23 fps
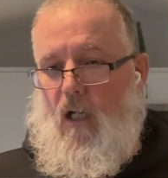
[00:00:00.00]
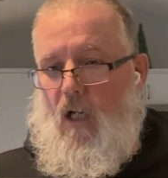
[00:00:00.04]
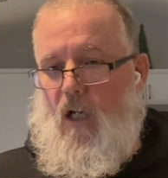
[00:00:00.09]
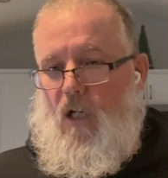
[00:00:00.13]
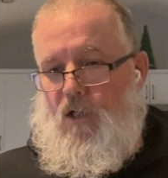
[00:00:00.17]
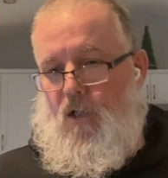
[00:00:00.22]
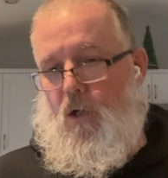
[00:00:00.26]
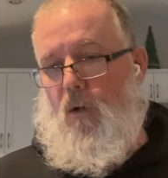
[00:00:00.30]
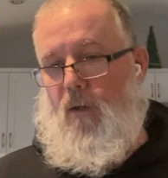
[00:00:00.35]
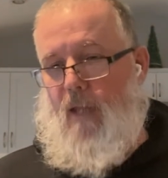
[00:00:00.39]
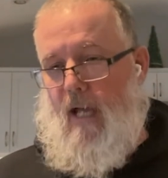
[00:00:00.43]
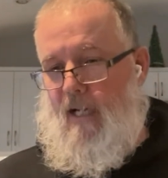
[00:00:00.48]

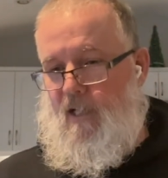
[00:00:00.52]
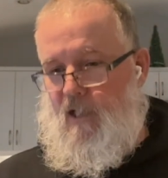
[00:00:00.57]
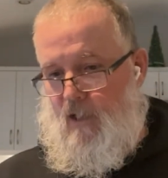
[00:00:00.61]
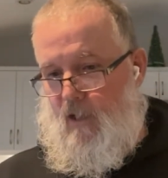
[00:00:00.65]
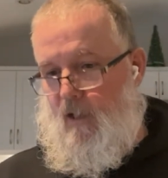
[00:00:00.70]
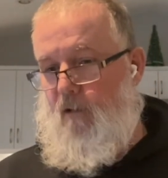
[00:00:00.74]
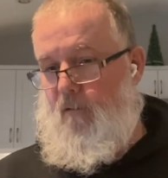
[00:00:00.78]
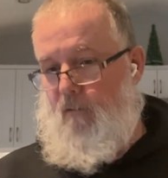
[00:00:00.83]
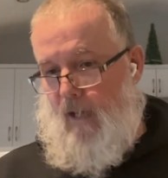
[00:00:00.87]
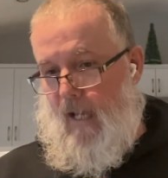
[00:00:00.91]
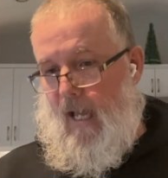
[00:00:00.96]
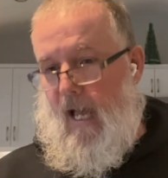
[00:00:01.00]
So that's
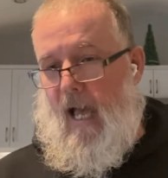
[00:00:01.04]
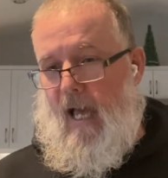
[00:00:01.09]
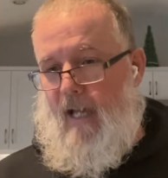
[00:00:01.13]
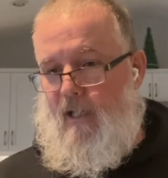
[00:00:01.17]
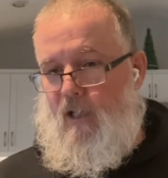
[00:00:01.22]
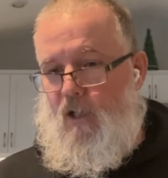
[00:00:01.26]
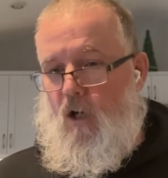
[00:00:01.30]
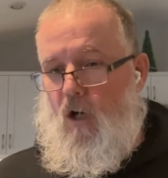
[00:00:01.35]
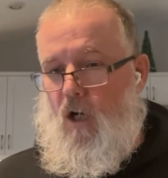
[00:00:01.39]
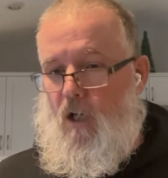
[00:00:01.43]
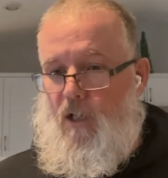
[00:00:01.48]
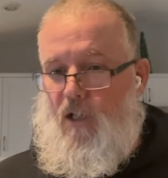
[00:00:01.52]

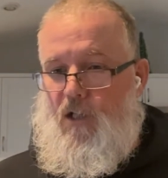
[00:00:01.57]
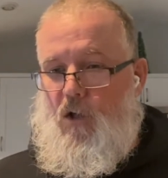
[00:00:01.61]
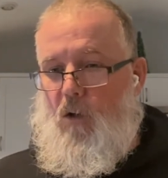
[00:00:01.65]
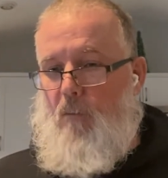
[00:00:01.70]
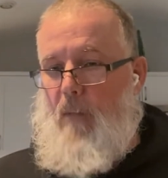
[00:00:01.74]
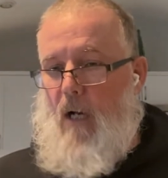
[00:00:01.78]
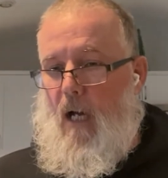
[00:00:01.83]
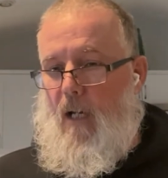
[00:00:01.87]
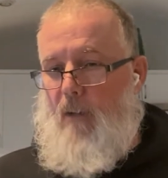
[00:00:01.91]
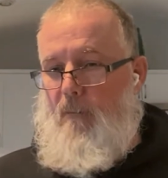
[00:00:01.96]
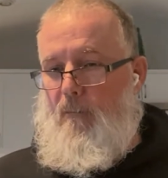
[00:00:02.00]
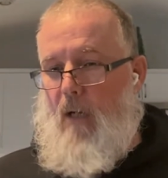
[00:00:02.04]
added on. So
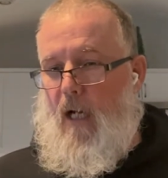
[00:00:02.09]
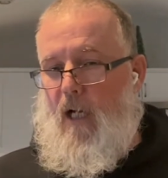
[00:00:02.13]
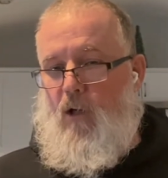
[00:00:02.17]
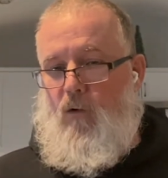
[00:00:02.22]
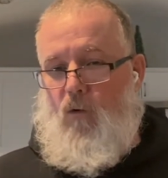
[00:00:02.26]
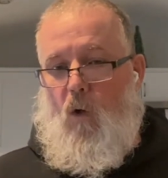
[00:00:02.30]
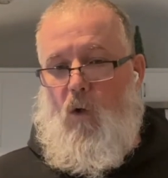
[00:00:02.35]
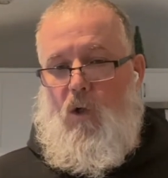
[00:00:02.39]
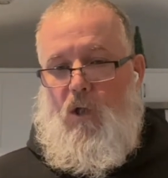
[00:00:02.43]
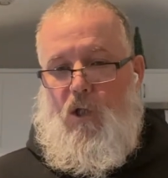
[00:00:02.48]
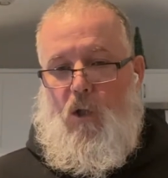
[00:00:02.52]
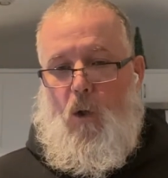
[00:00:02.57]
my
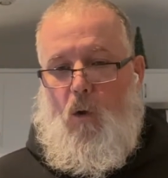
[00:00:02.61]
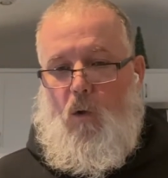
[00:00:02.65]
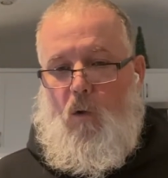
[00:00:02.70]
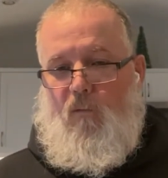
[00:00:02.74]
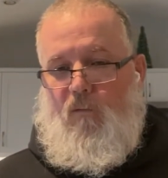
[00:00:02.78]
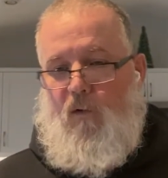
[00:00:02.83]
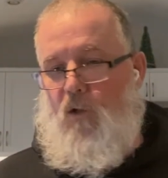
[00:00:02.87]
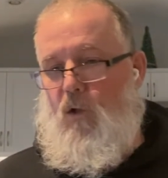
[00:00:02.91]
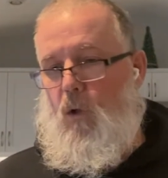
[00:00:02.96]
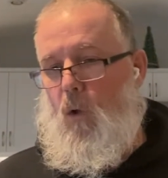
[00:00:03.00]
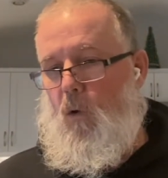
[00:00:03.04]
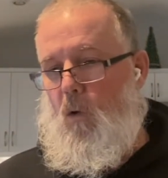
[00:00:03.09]
gross total
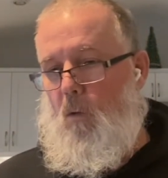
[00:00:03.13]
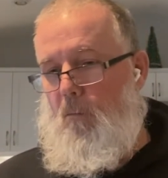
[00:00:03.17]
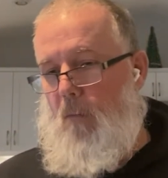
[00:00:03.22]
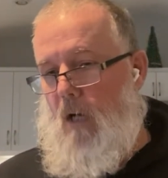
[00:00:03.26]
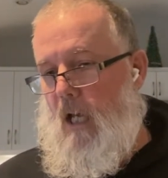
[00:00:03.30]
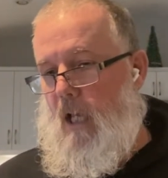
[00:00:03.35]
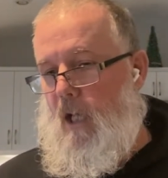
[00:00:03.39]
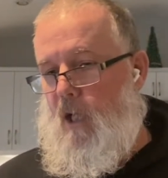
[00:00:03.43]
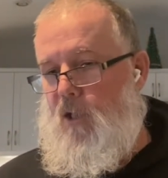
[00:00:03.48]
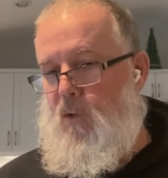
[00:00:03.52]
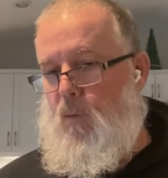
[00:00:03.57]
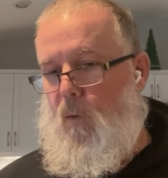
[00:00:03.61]
for total
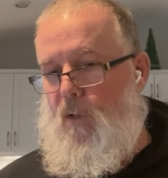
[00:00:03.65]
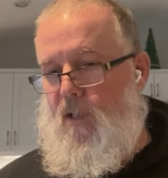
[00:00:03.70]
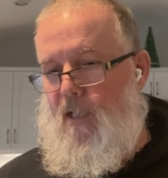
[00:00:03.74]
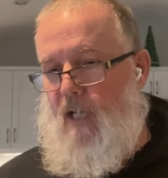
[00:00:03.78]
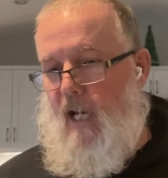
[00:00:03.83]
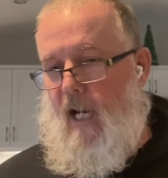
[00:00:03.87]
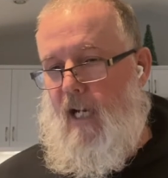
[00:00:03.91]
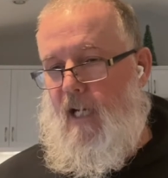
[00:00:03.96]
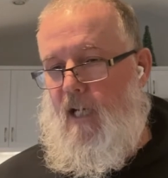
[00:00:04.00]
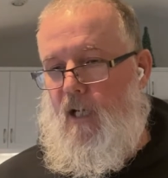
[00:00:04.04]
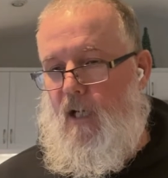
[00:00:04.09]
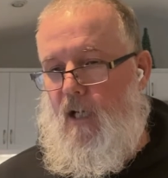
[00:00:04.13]
miles was
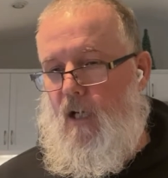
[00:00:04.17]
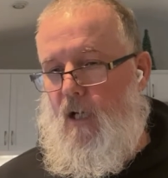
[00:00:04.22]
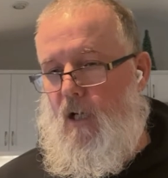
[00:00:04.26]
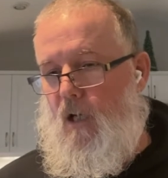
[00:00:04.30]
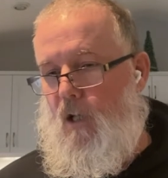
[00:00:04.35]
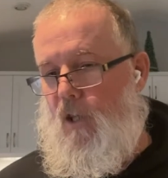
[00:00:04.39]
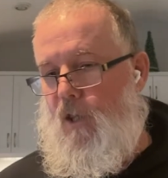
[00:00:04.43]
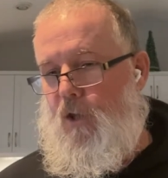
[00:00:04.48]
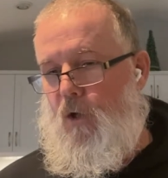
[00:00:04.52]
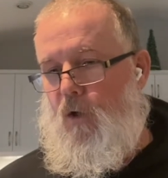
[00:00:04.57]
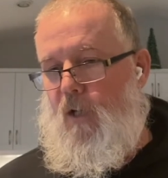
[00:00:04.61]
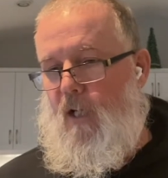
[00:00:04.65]

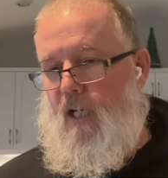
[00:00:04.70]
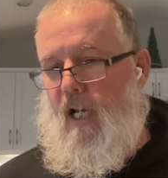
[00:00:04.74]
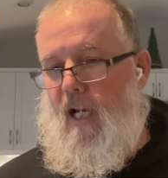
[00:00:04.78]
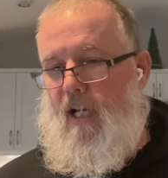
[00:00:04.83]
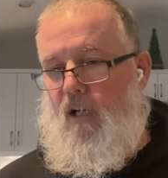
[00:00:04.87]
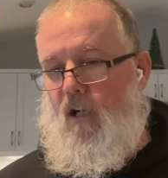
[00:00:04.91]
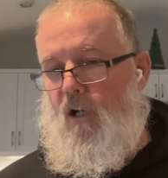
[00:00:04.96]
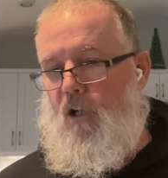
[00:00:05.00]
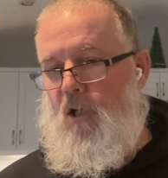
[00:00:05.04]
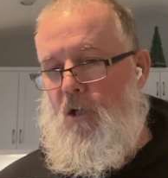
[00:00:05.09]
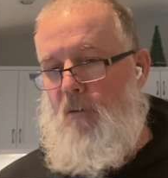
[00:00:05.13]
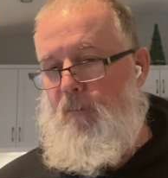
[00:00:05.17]

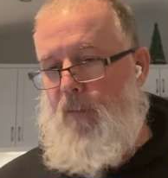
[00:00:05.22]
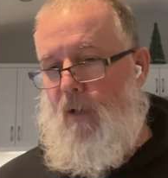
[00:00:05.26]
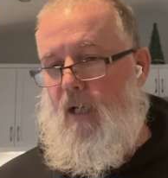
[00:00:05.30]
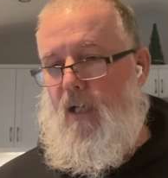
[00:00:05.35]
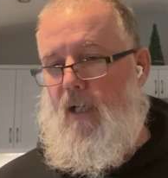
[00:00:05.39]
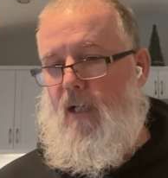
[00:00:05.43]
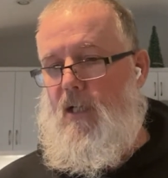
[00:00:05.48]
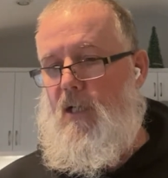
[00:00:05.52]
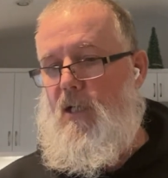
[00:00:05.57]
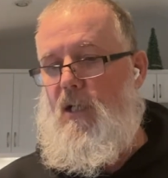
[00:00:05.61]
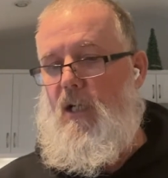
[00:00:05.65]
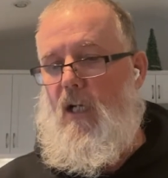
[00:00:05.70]

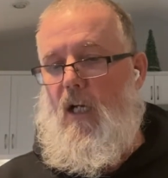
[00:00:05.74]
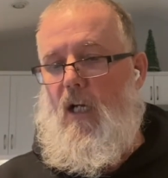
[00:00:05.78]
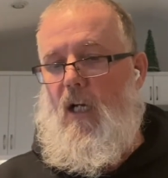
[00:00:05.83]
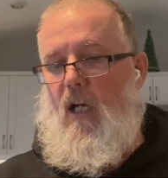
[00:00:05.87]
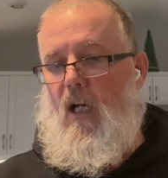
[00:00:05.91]
$3,800.